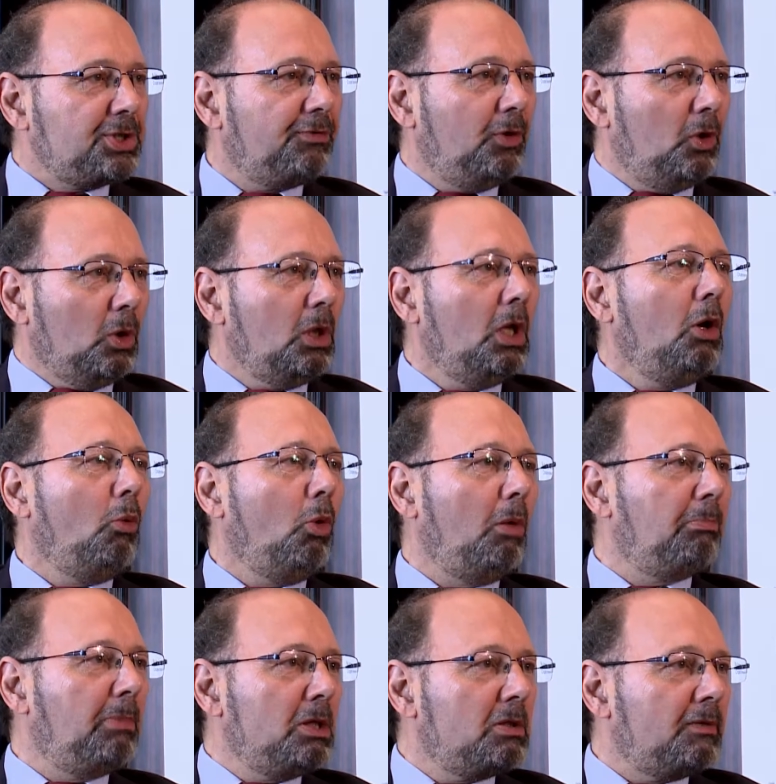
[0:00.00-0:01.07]
of all, what
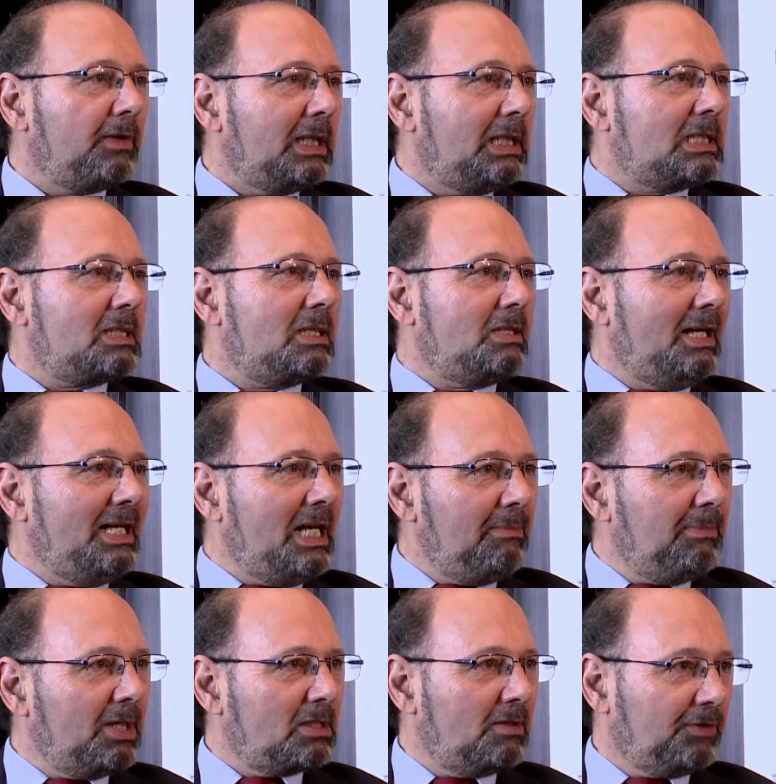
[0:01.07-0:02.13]
motivates the
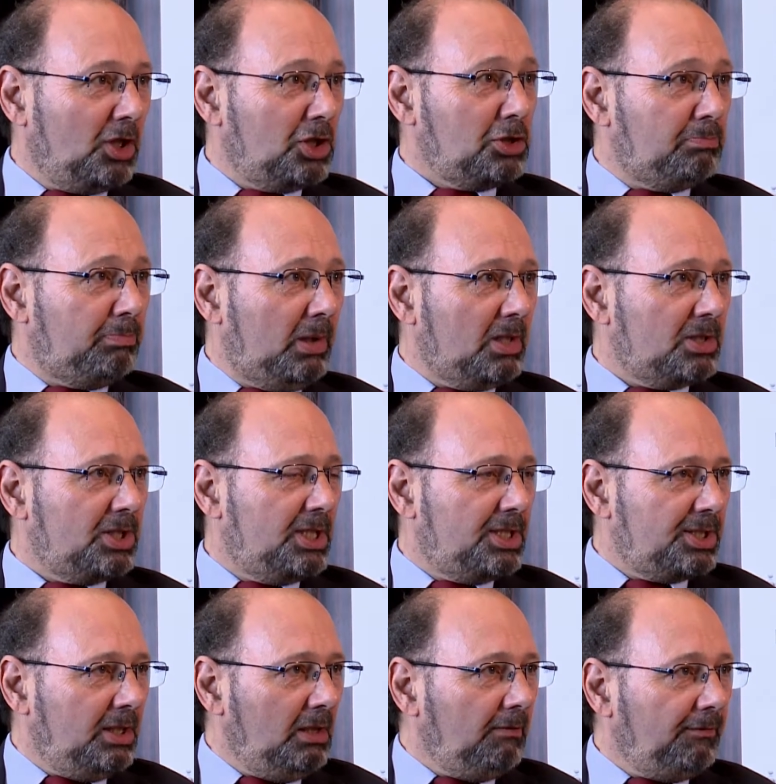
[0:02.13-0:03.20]
dynamics of Russian policy
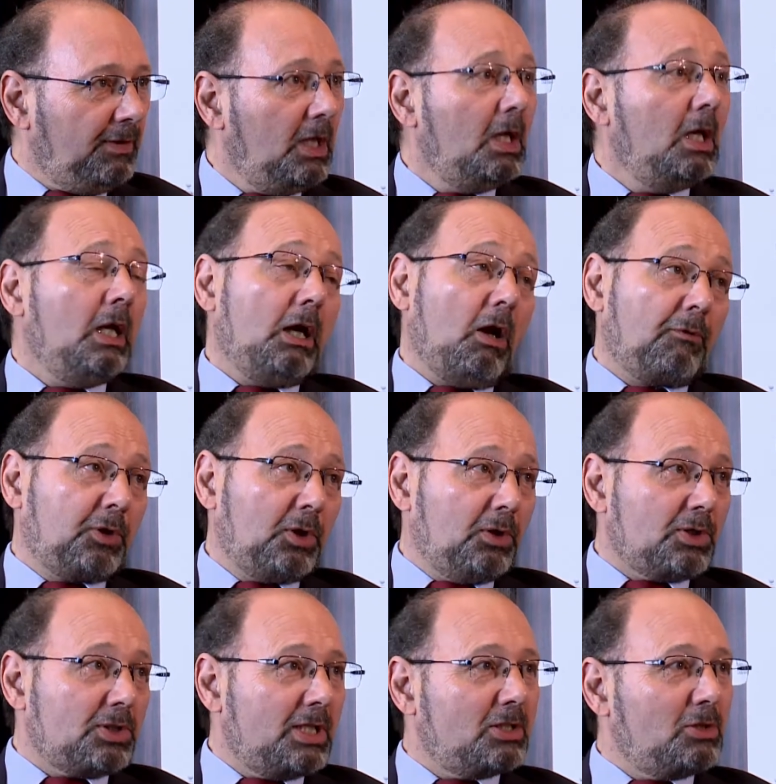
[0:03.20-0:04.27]
itself. Of
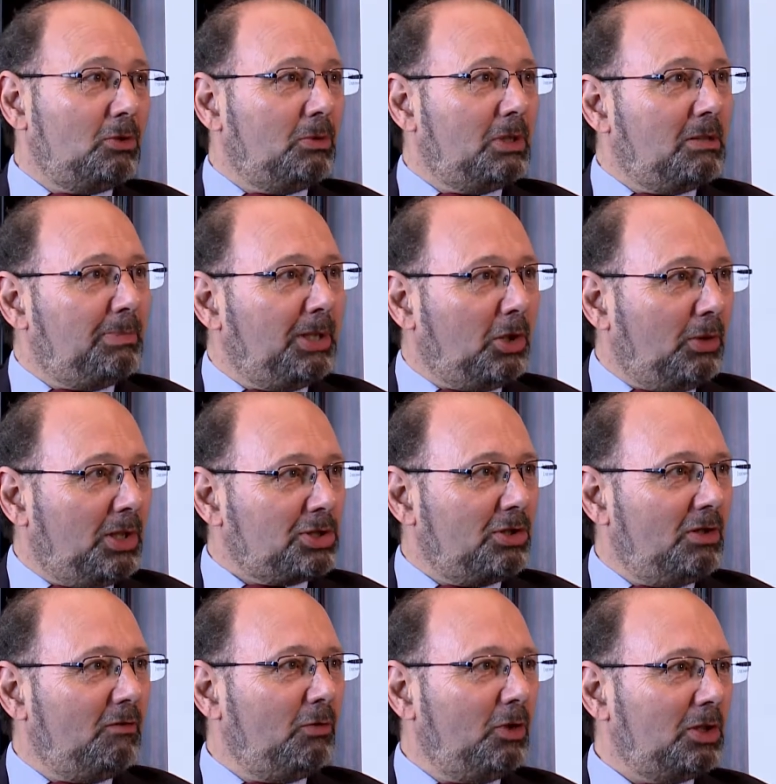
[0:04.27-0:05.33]
course, there's always a big
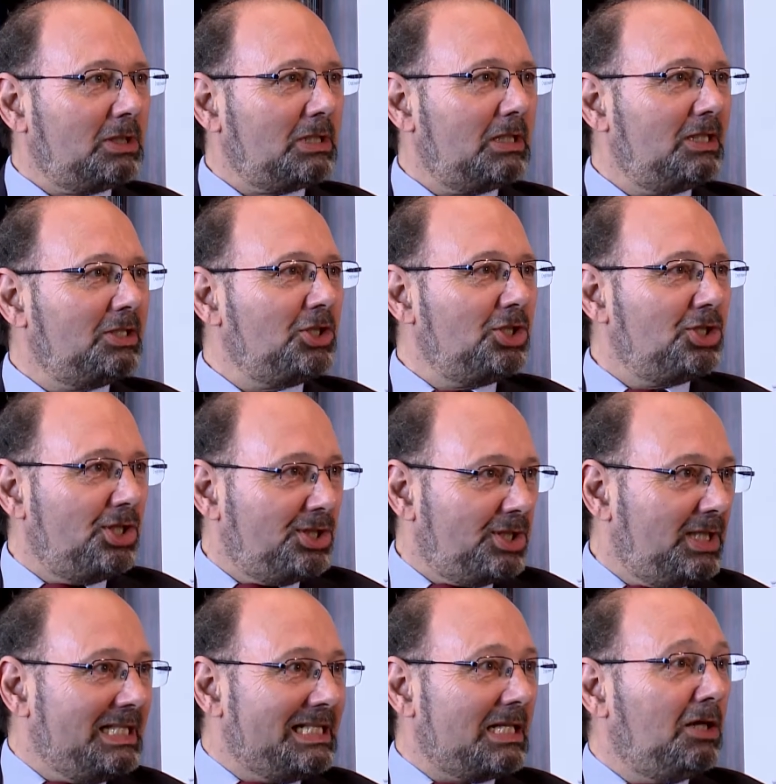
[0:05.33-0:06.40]
question of what uh, the G C
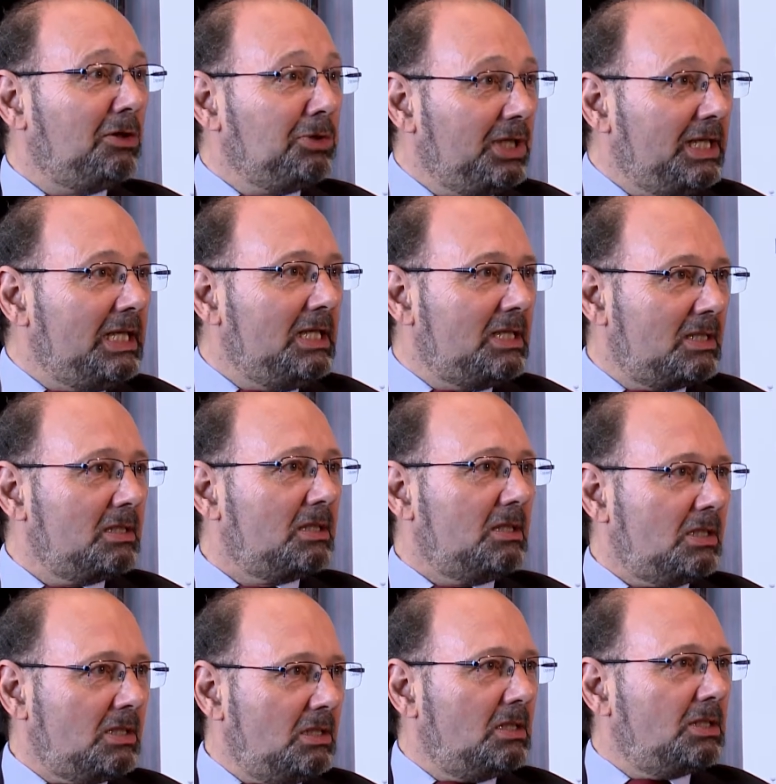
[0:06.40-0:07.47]
C's own needs and
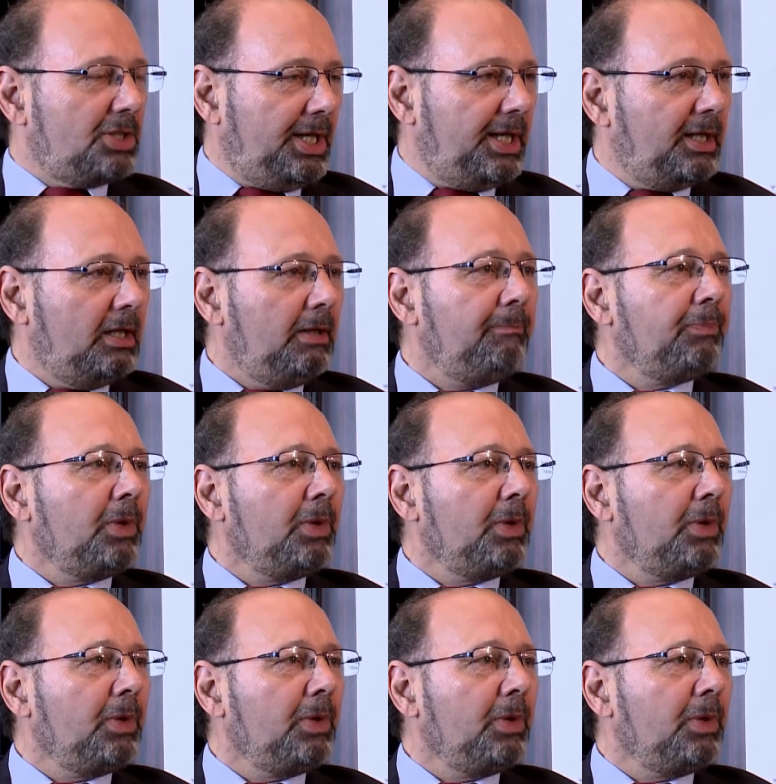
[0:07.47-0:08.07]
concerns are.